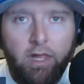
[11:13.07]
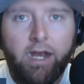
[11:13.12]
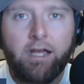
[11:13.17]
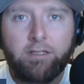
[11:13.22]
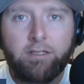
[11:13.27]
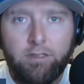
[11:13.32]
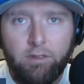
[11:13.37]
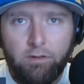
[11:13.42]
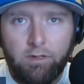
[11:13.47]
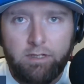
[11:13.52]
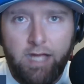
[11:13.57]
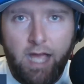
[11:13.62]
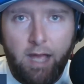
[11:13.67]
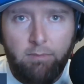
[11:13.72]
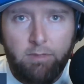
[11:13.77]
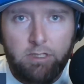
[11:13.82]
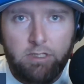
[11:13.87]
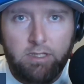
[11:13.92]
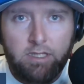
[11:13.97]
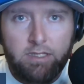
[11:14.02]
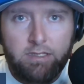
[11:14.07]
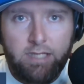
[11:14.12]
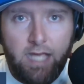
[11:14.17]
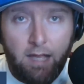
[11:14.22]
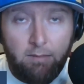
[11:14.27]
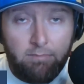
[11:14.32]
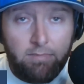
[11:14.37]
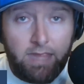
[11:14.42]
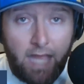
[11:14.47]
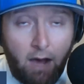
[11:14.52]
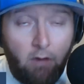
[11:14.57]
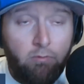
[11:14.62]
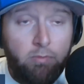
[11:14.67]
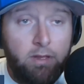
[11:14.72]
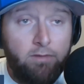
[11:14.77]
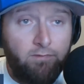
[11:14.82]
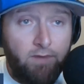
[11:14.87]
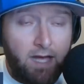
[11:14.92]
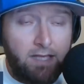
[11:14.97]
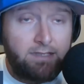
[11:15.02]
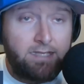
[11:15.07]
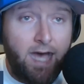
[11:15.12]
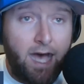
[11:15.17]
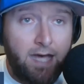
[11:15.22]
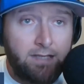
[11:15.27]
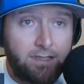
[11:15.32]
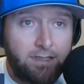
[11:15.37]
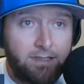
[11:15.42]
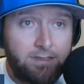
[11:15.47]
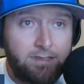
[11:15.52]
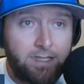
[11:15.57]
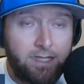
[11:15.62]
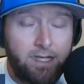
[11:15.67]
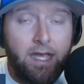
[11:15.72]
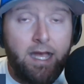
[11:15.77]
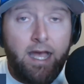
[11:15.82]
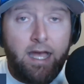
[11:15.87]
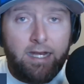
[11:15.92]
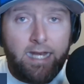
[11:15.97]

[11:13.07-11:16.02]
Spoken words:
Let us do the damage in this game. That would be fantastic to see.